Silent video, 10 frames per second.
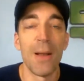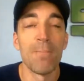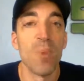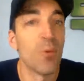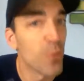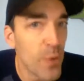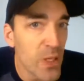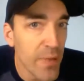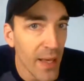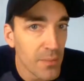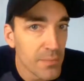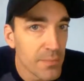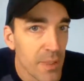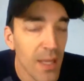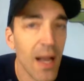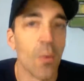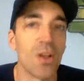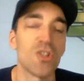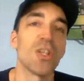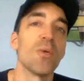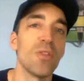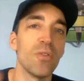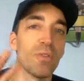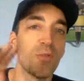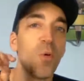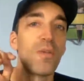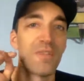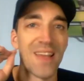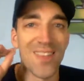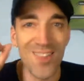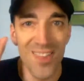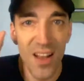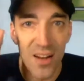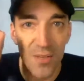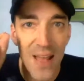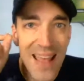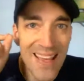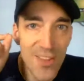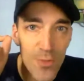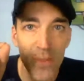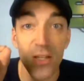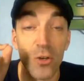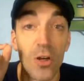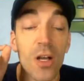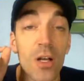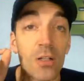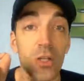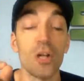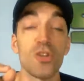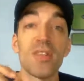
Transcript: But before we do that, I want to share with you the 4 phases of a speaker launch.